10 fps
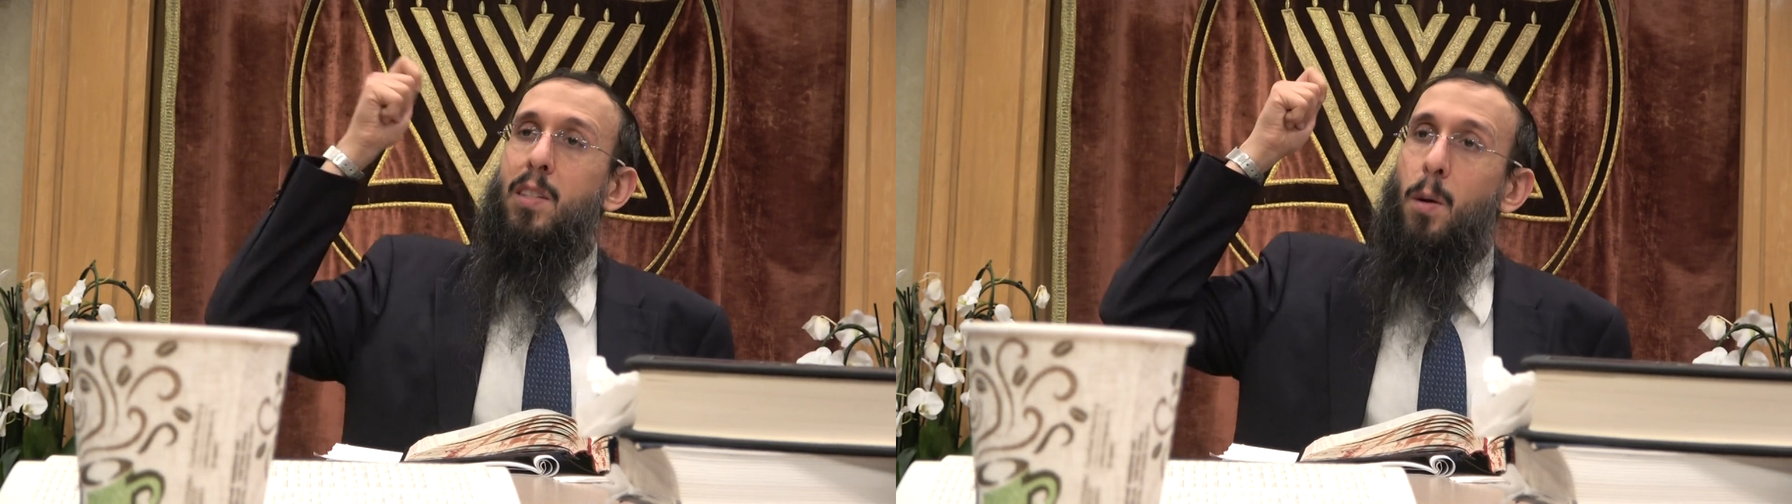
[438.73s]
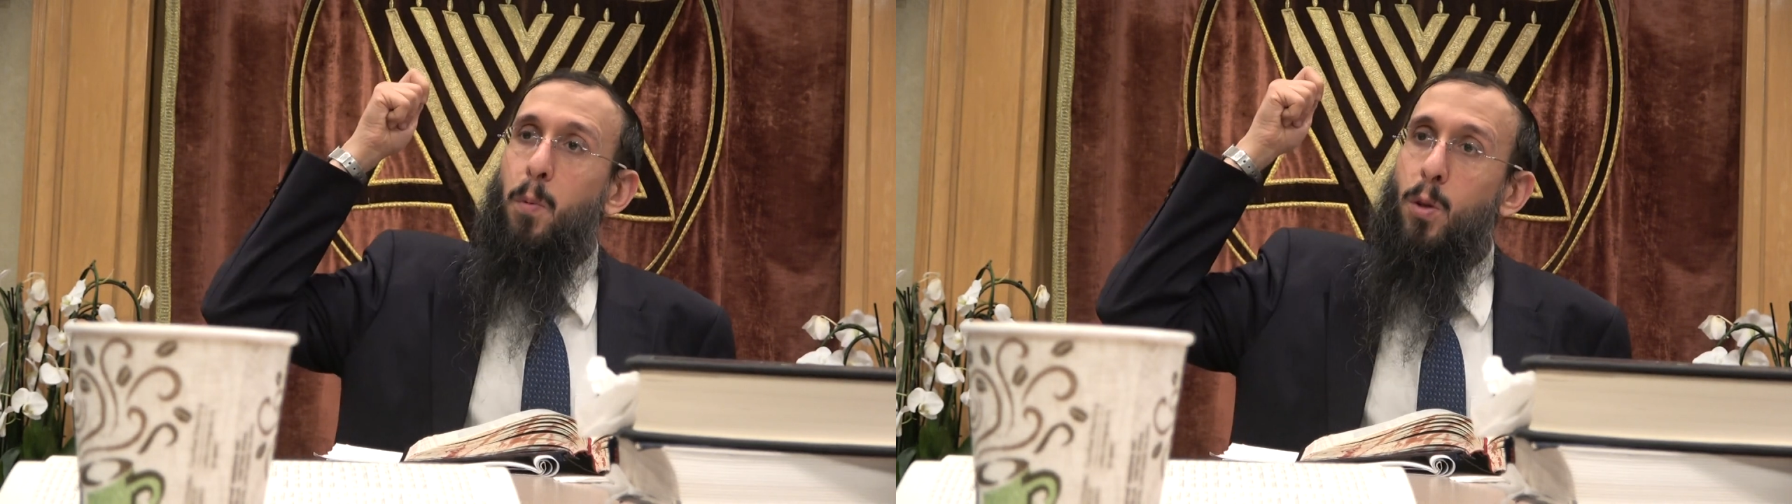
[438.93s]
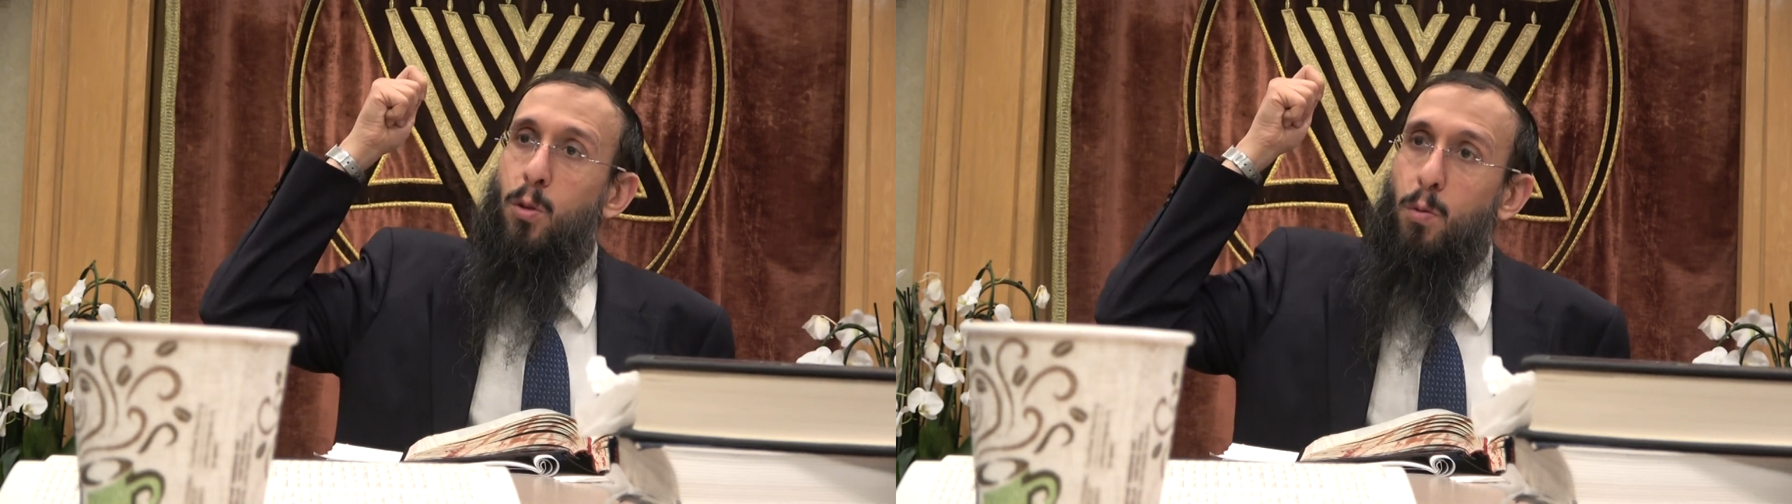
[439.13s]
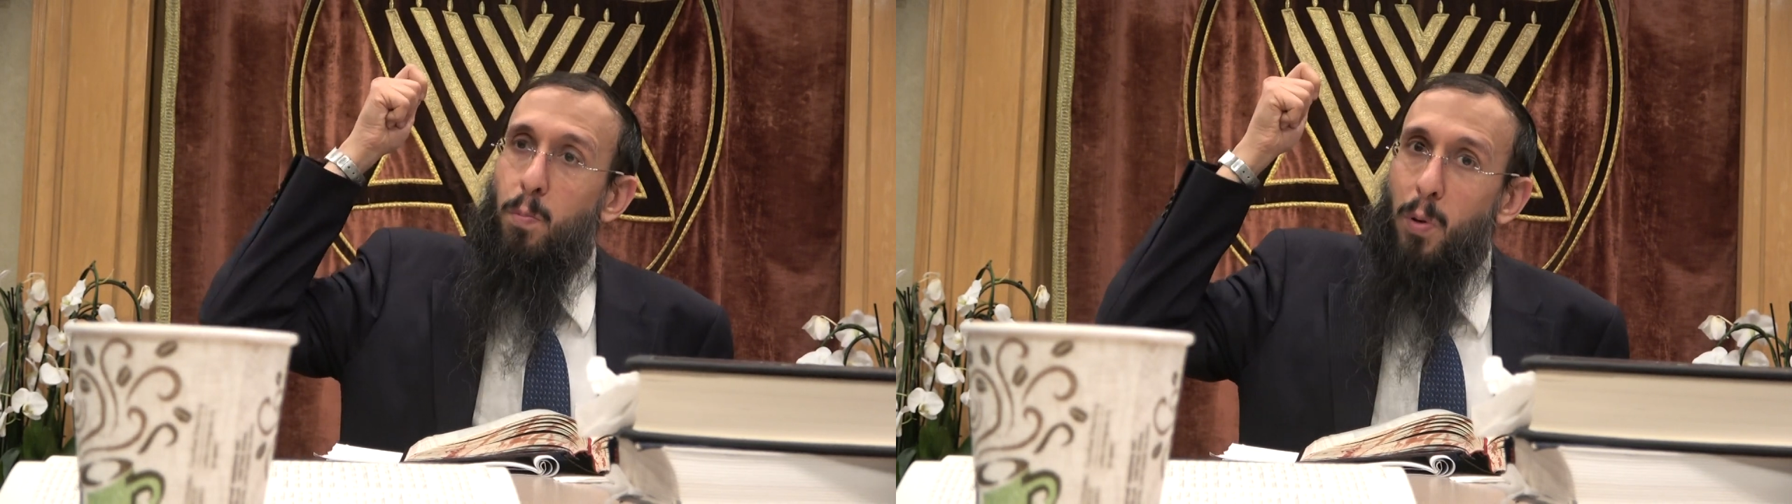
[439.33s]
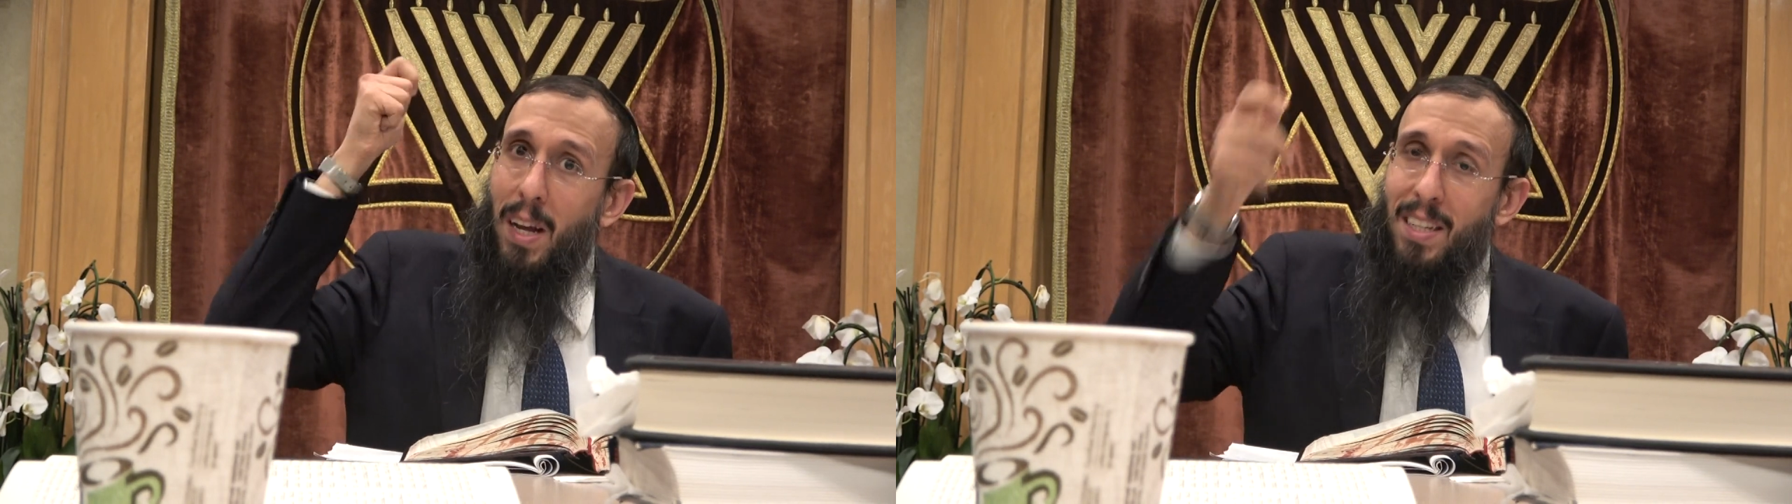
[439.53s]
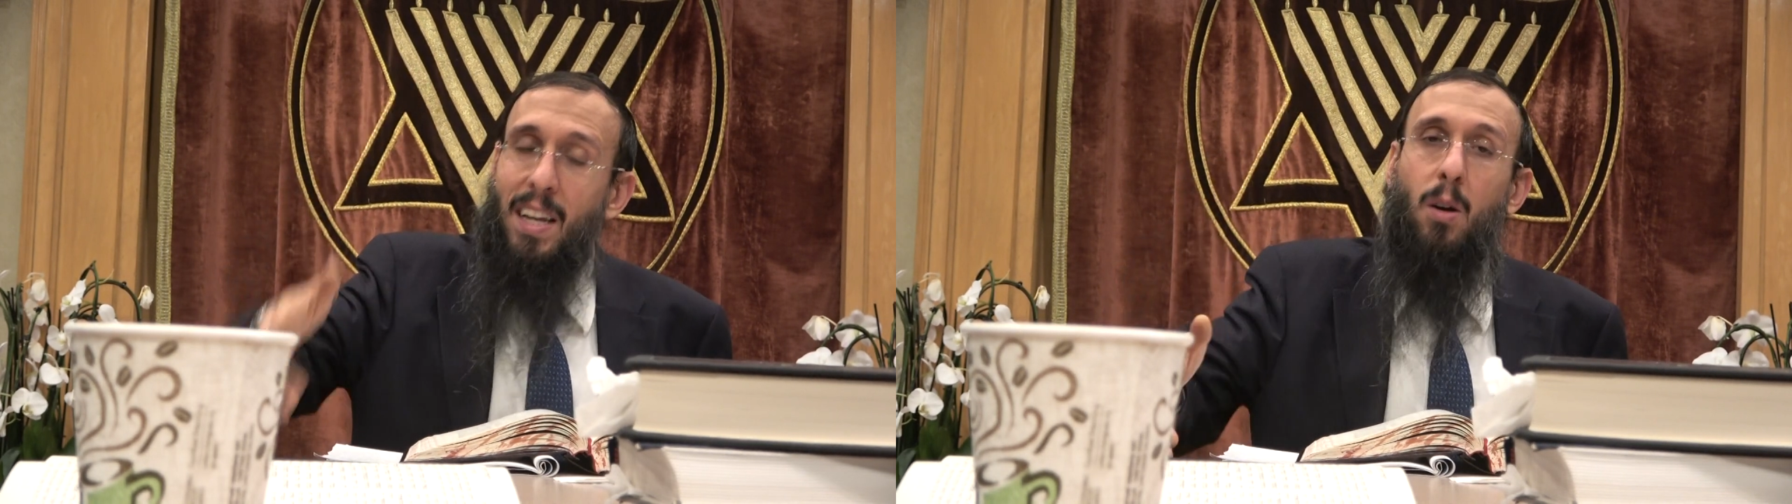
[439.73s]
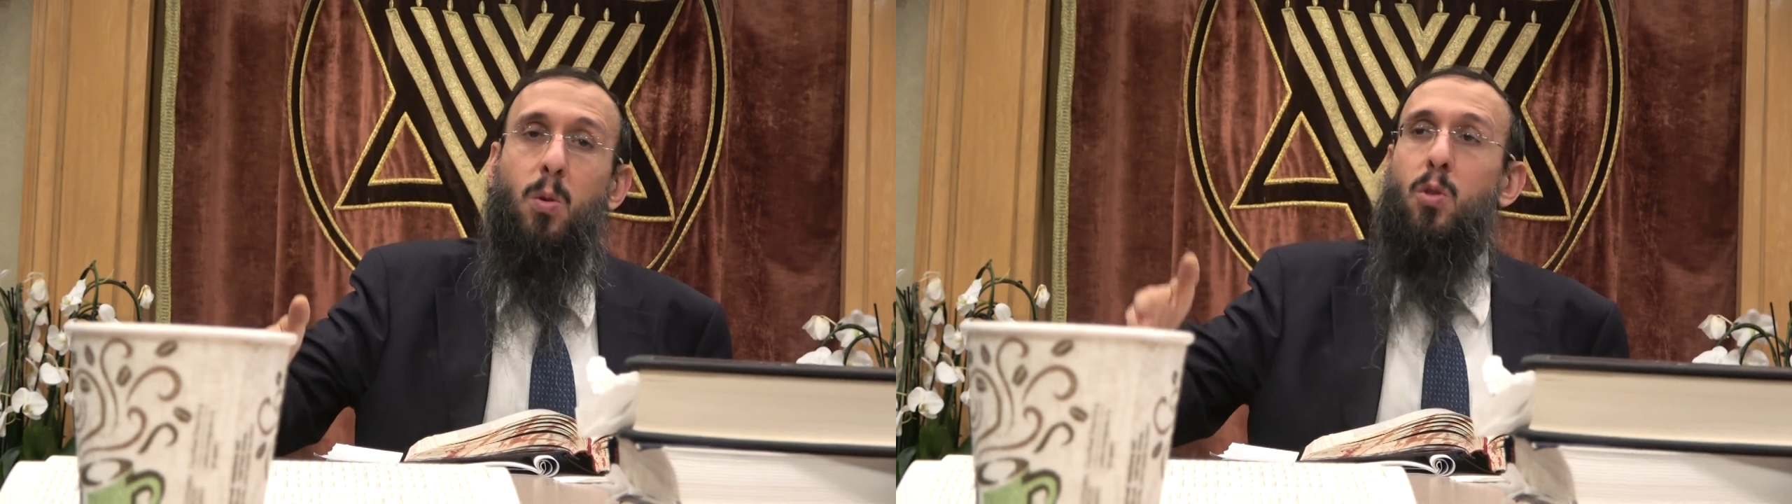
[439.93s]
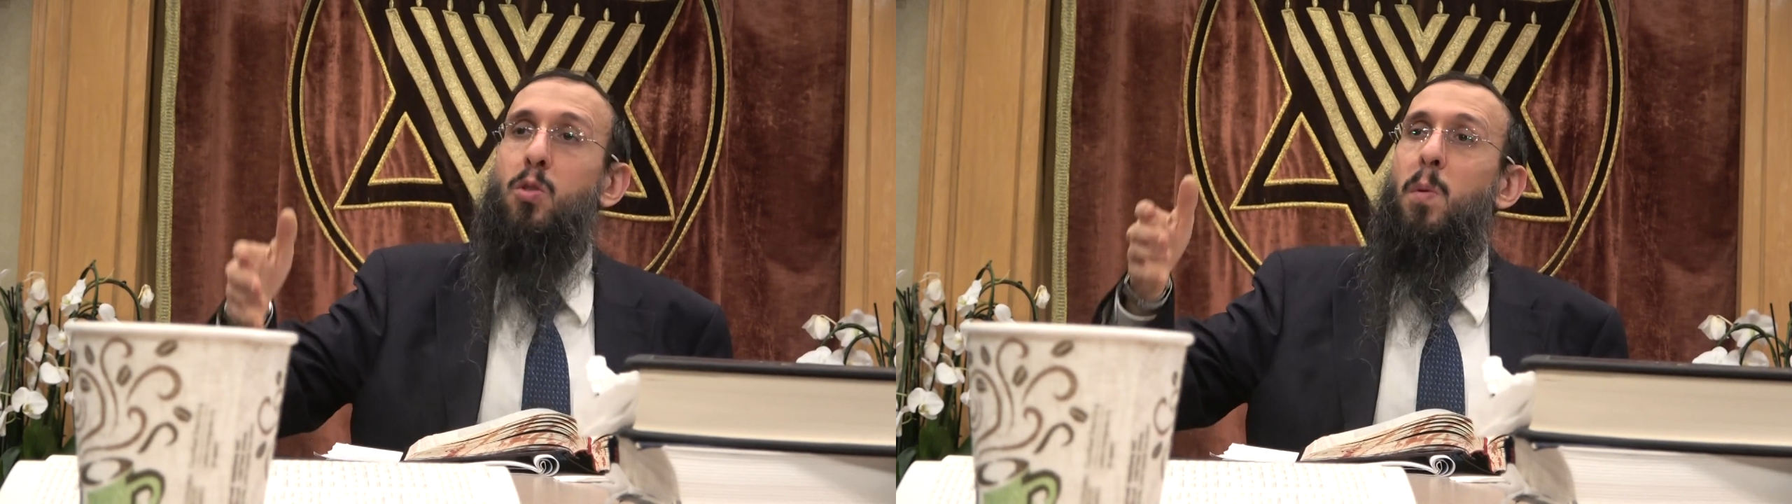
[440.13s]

supposed to praise HaKadosh